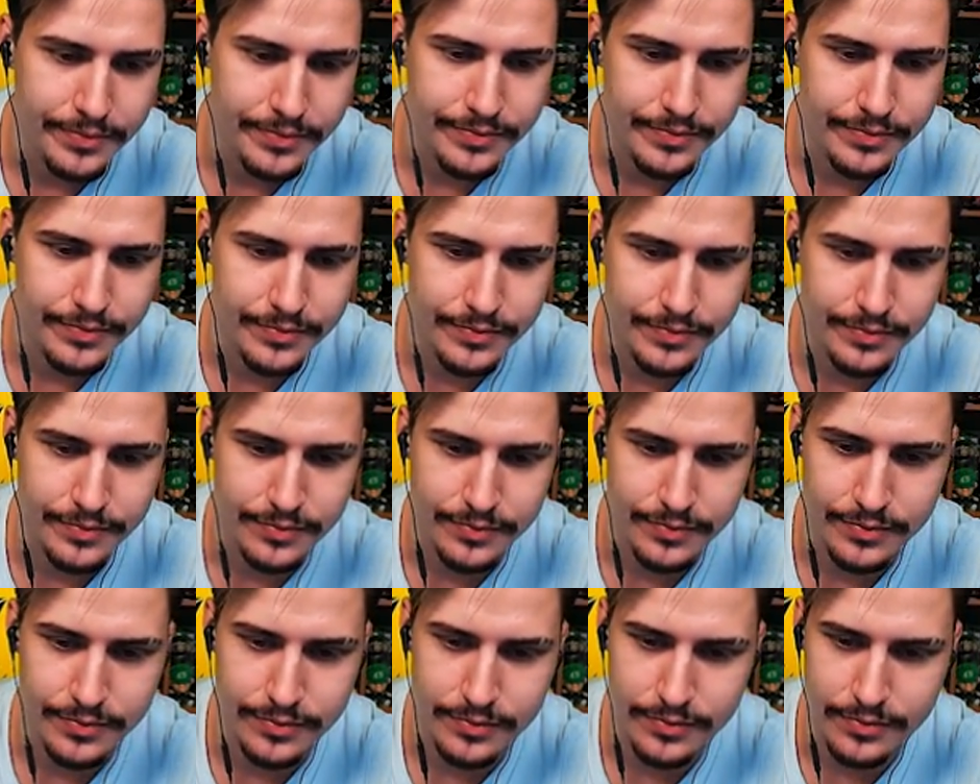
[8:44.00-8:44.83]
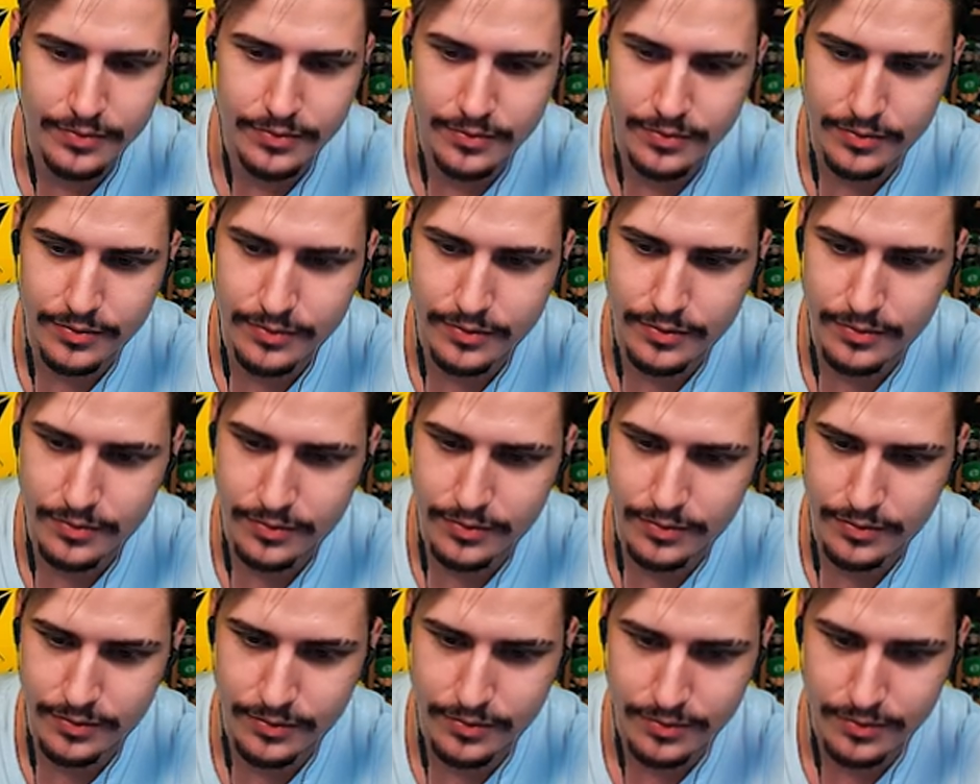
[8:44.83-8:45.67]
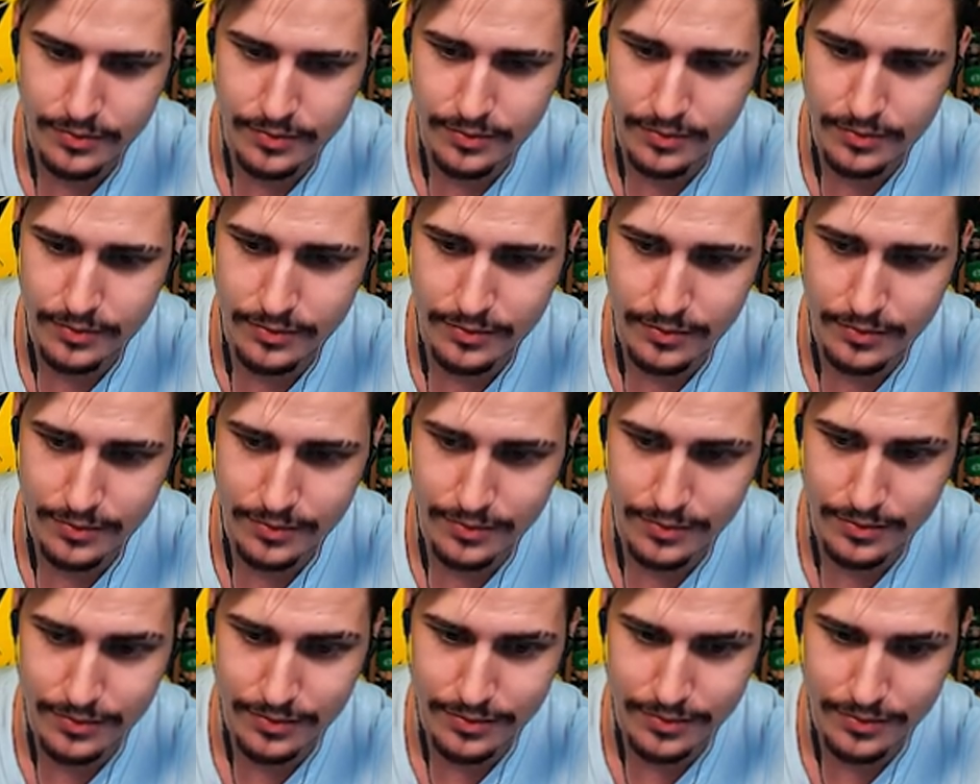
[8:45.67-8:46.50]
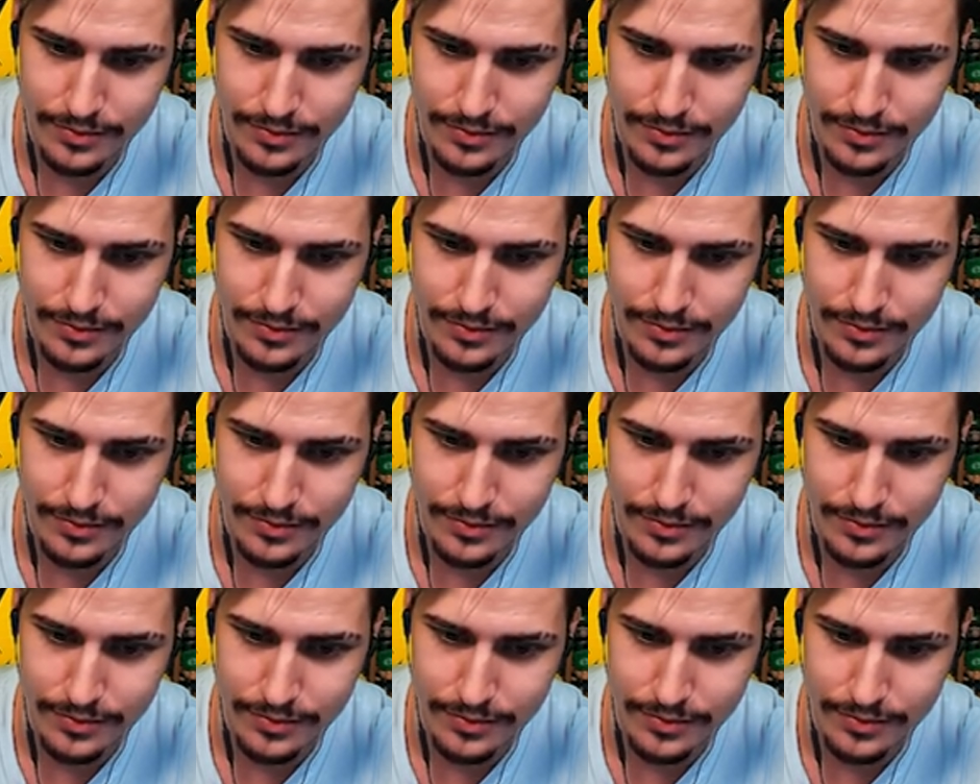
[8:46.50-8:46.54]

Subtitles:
(silence)